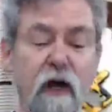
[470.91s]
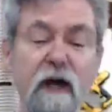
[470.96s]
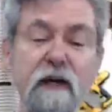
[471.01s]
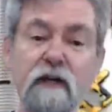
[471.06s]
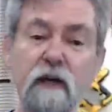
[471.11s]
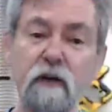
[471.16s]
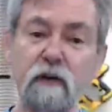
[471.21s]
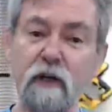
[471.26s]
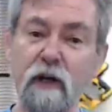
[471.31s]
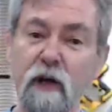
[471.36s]
I
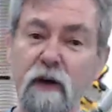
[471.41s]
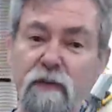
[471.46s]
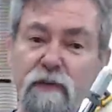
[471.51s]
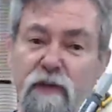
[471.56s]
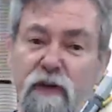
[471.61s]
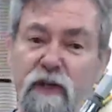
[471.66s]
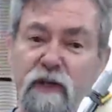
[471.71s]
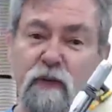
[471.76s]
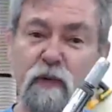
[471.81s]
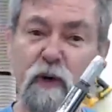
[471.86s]
don't know if
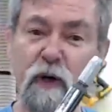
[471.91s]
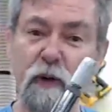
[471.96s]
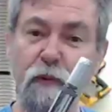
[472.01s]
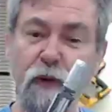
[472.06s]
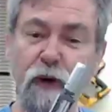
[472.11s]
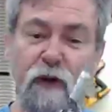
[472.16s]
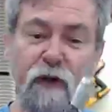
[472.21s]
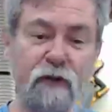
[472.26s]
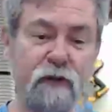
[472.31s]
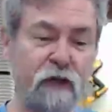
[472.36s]
these were
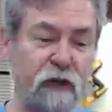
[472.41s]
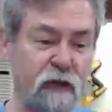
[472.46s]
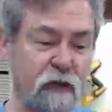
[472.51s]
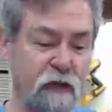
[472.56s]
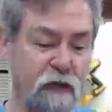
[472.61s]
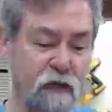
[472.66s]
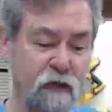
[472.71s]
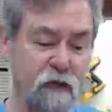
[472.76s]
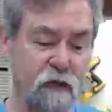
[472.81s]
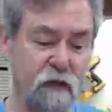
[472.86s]
around then,
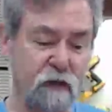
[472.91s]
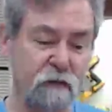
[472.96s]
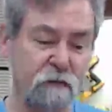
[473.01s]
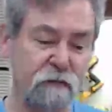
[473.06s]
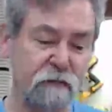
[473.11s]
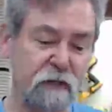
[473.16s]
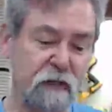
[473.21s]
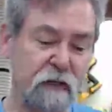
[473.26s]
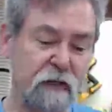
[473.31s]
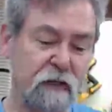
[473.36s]

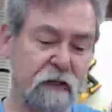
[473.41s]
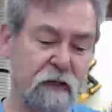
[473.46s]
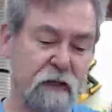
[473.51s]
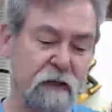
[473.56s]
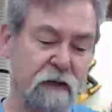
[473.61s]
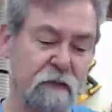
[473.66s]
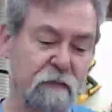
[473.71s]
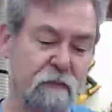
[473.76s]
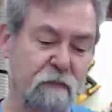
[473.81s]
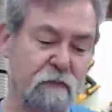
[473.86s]

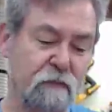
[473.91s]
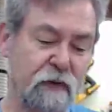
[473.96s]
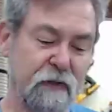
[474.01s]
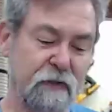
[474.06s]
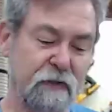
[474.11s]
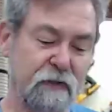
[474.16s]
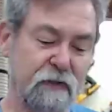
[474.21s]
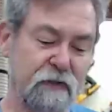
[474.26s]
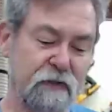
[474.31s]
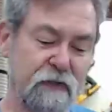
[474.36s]
but